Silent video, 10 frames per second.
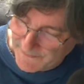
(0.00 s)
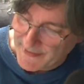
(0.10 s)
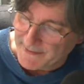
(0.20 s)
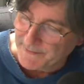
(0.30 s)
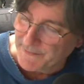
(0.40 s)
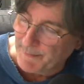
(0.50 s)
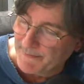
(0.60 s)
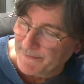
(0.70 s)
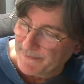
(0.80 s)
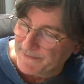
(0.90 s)

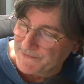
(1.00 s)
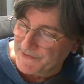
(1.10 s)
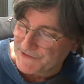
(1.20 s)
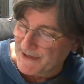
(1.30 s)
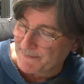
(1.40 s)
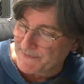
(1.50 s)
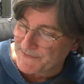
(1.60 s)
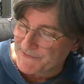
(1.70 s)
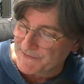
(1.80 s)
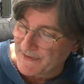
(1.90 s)
the
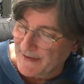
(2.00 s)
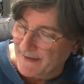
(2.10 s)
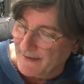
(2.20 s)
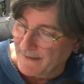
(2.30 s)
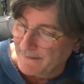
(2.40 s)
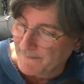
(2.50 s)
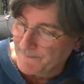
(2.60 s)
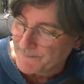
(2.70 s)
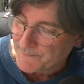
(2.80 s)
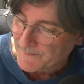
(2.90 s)
chapters are,
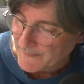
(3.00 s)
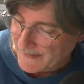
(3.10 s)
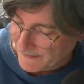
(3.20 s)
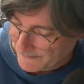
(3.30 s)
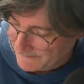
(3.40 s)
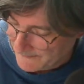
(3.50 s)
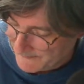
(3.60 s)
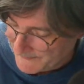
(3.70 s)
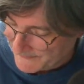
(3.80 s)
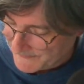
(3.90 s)
hang on, let
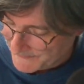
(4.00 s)
me get